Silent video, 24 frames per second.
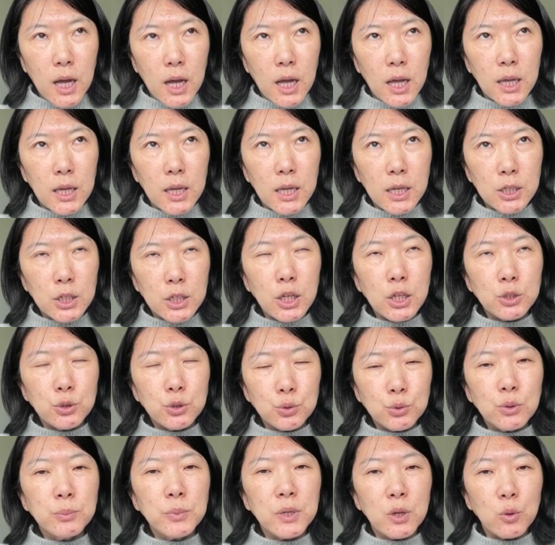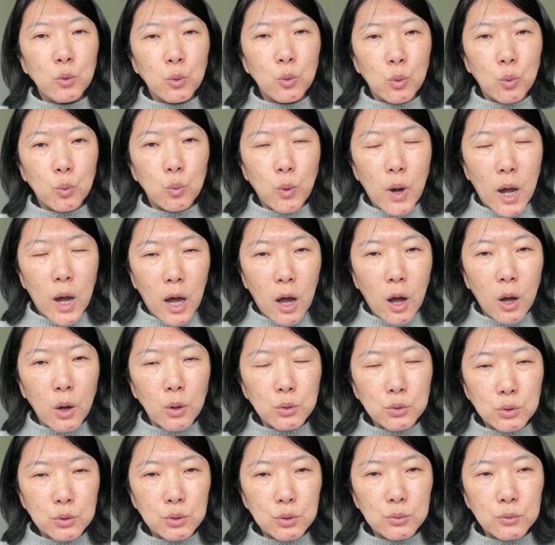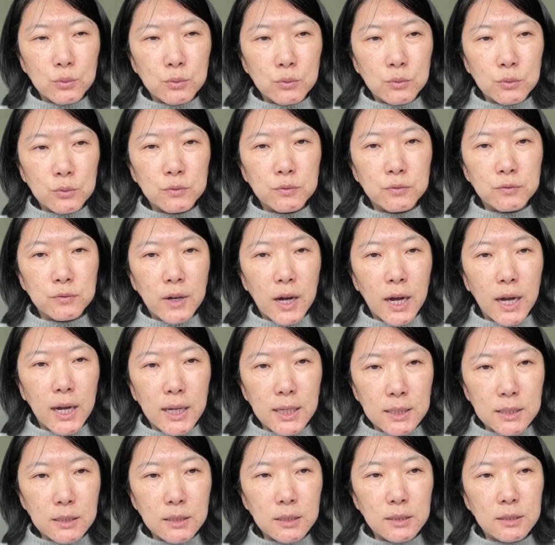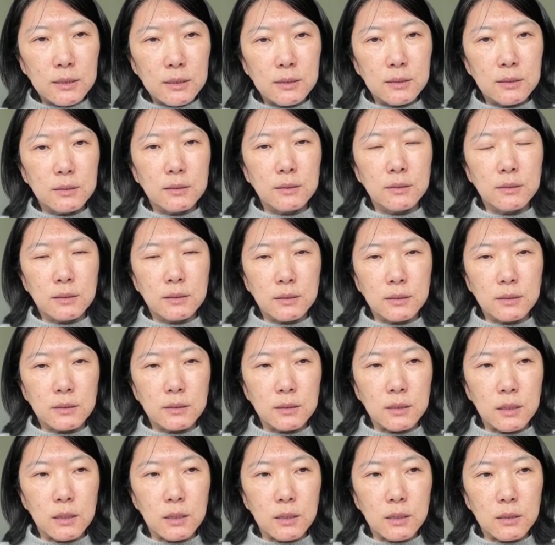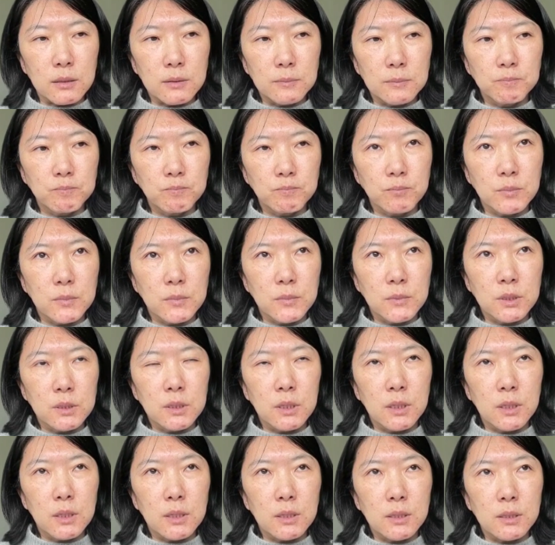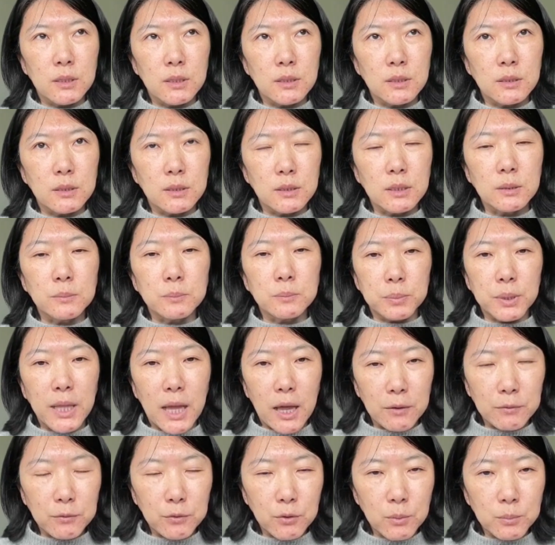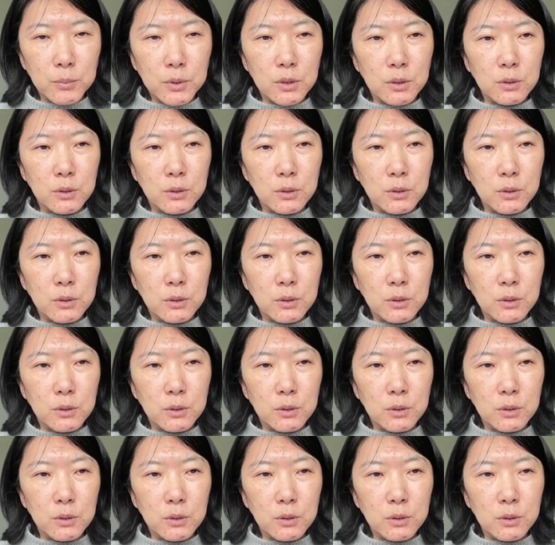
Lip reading: It took me a while to find the platform,